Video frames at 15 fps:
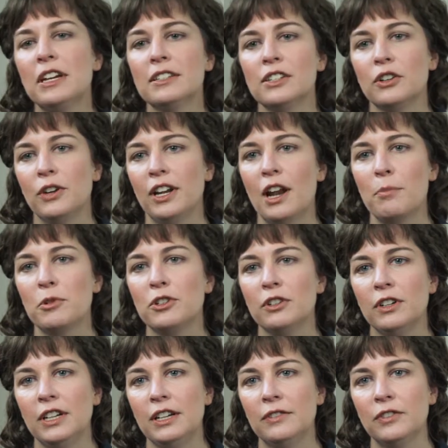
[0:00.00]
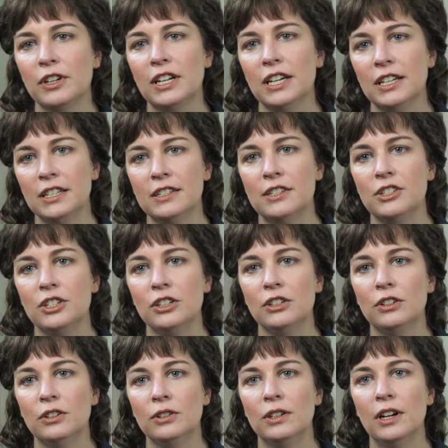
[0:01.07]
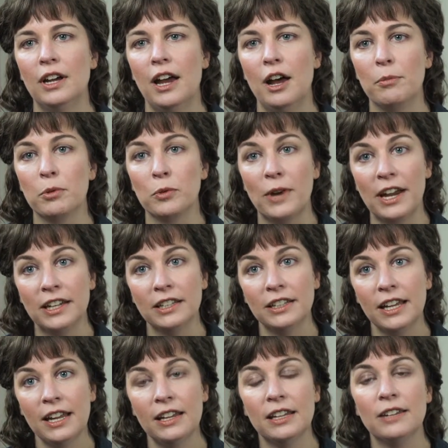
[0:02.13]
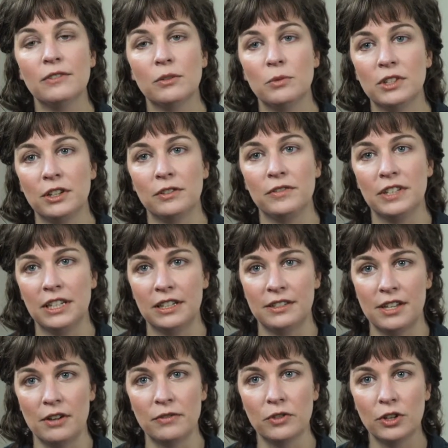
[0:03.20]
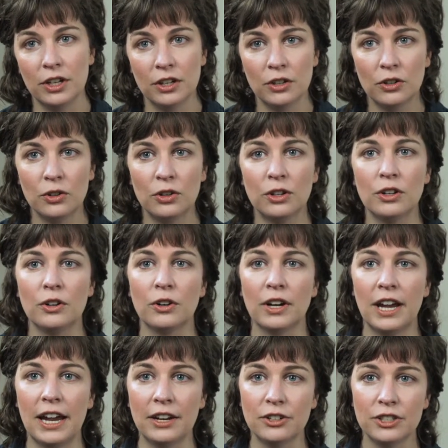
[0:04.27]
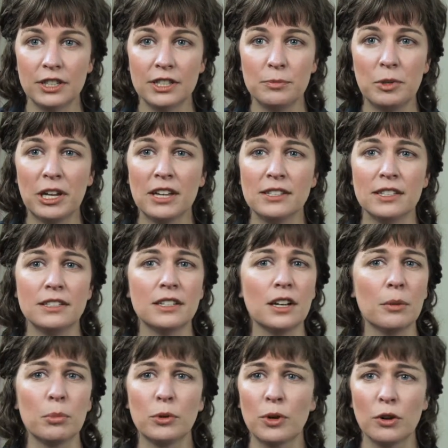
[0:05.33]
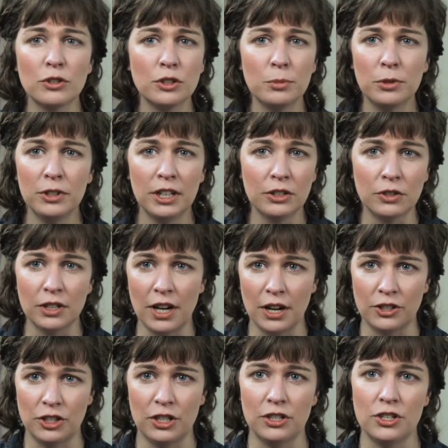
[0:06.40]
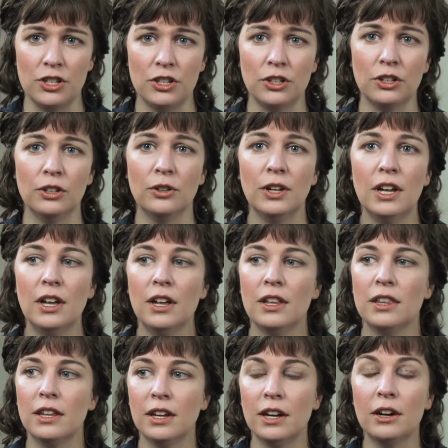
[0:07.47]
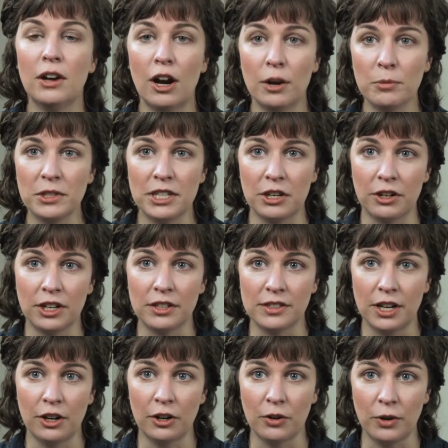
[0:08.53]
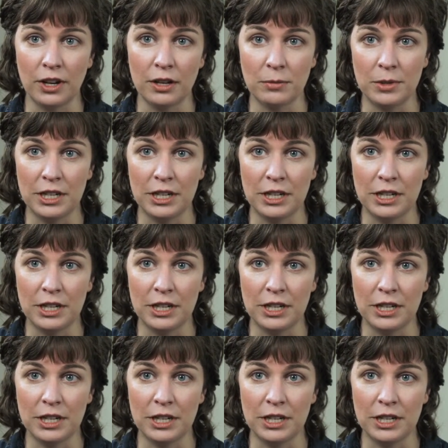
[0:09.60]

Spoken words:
is a great opportunity for kids to help regulate even when they're feeling self-critical or anxious, because it's an approachable introduction to the art materials that you're going to be